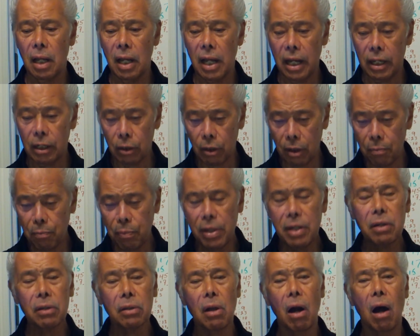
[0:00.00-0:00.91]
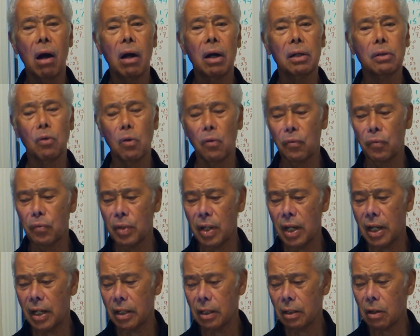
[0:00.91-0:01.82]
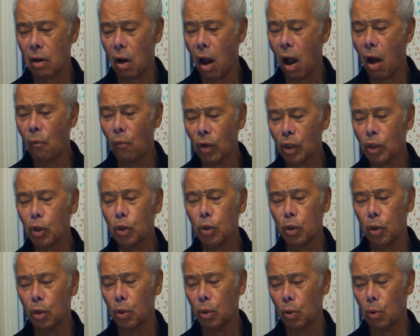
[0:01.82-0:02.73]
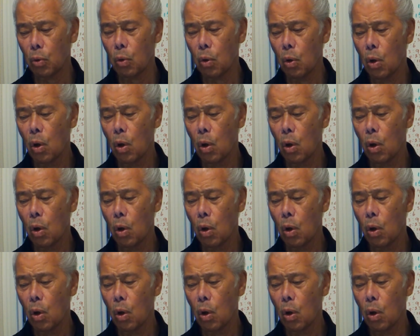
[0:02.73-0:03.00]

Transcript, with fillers: and repeated hard over there what to do,